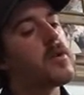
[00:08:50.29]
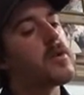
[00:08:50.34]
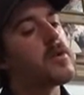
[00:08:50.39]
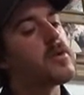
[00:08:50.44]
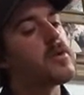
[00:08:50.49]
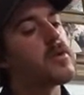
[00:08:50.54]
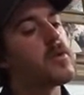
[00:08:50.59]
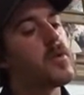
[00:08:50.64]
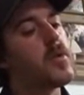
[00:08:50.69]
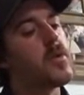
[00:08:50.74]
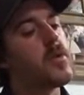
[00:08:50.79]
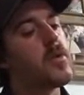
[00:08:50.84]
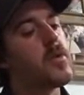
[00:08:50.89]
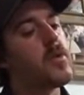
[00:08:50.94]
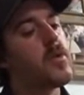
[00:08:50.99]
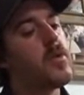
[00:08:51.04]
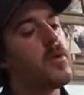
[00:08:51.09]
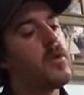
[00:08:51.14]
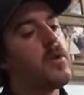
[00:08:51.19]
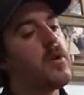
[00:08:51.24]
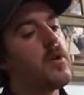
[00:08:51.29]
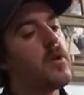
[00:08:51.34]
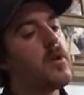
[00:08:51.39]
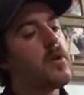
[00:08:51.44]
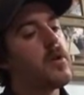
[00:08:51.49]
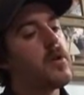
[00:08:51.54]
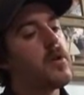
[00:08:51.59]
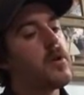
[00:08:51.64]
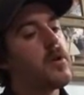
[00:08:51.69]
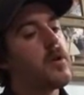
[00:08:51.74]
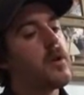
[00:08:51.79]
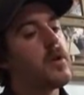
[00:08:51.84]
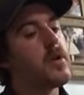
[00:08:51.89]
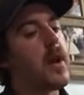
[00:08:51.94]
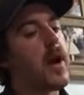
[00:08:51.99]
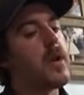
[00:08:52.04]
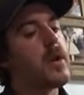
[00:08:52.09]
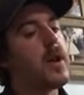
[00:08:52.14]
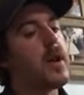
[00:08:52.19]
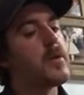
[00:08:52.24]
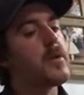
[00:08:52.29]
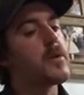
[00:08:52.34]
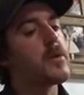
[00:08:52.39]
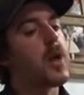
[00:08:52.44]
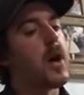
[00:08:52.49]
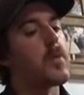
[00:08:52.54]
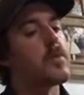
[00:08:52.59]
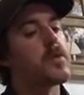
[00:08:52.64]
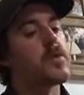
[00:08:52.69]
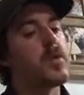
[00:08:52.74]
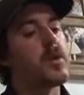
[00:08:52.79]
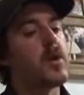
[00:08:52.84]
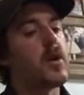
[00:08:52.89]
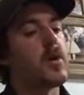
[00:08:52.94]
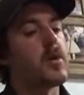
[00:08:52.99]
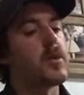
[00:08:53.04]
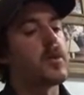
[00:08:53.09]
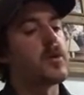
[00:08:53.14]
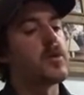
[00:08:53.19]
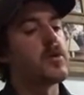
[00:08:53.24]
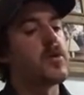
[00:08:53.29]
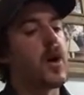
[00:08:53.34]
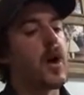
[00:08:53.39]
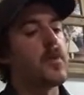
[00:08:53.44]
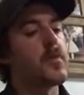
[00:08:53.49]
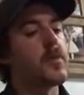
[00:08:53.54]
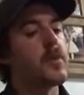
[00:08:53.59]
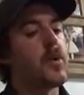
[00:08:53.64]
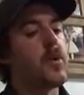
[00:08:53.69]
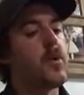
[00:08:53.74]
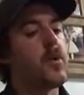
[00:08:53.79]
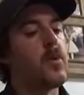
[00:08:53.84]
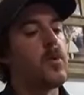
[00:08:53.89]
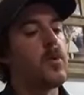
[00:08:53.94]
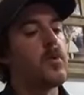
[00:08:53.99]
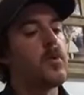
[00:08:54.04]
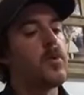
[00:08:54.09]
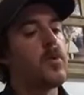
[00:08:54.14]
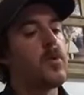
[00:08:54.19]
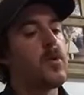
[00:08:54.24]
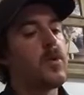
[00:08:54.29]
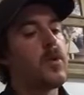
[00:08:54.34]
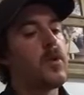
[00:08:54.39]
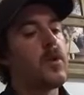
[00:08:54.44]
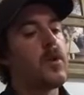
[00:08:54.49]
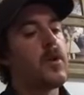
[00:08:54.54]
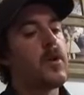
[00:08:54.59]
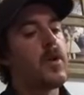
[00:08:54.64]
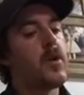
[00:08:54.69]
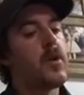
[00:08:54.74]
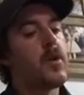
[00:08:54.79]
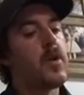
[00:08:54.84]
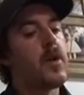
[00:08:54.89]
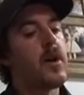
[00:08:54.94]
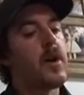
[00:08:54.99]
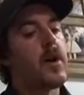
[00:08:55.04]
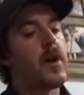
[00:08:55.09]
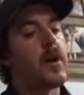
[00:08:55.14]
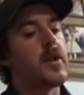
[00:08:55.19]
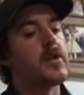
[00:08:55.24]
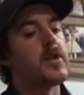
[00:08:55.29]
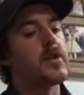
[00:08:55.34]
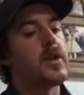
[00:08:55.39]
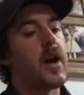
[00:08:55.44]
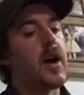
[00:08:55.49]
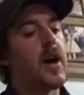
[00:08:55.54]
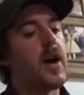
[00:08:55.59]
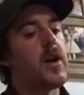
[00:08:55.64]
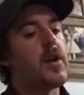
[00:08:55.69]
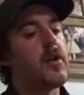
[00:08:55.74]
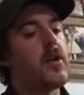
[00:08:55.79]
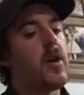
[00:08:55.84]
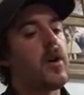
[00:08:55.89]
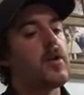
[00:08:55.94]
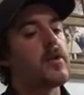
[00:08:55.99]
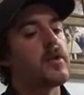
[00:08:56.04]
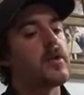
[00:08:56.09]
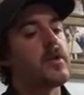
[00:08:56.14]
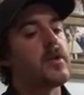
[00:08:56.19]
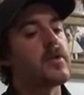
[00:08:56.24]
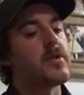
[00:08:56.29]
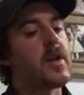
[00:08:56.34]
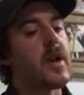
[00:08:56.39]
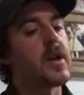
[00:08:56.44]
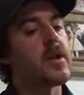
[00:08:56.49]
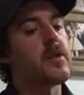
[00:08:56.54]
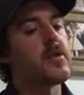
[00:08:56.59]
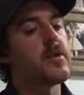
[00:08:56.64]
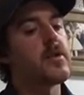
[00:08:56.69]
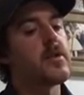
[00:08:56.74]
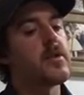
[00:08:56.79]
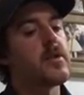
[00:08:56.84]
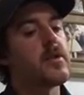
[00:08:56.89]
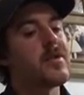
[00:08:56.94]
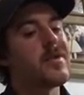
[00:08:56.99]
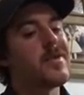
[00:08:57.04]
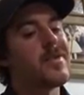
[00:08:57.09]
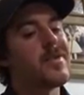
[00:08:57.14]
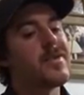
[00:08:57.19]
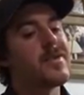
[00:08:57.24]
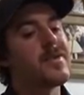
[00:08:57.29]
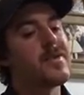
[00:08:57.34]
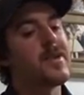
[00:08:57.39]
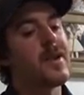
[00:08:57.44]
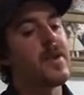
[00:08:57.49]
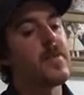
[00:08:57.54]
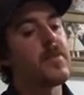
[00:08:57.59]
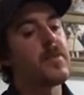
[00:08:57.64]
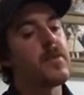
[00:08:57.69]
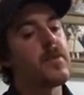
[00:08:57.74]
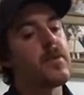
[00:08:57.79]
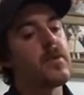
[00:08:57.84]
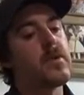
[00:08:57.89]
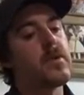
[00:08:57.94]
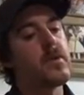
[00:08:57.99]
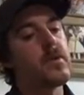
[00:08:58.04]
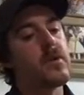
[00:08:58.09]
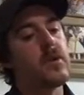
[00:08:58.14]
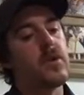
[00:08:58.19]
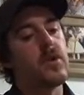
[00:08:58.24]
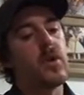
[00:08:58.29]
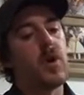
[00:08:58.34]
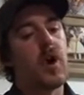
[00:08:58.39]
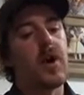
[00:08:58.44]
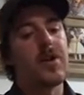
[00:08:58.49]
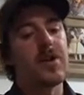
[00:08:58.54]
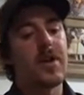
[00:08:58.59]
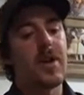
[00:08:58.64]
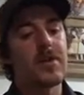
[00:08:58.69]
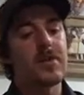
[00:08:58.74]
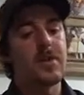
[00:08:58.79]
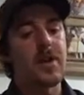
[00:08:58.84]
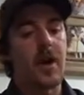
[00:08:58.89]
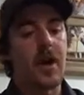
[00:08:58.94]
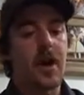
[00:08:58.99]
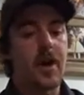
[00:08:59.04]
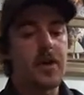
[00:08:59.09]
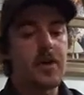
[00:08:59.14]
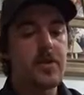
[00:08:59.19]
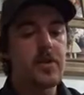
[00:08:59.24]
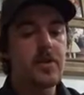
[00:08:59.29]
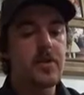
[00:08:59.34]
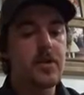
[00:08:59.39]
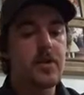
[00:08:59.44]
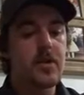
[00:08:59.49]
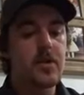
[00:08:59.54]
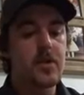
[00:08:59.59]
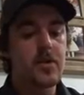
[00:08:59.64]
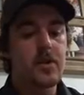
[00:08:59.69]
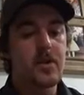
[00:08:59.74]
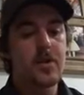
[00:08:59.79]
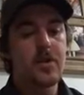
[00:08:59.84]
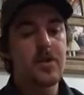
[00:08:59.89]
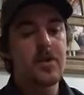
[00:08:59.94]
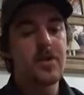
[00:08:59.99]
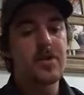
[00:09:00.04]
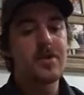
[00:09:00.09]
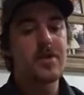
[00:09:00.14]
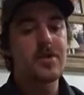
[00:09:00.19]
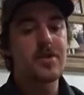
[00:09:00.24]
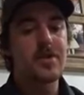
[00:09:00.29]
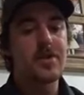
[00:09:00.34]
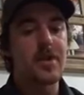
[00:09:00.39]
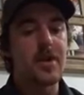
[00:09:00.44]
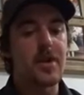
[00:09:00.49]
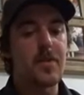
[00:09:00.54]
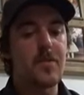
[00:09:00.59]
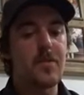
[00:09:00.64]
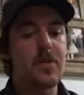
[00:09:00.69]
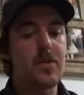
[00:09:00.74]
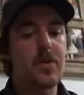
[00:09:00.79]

So 9-diamond top string on the top hole, tie onto the second, skip, knotted SI, skip,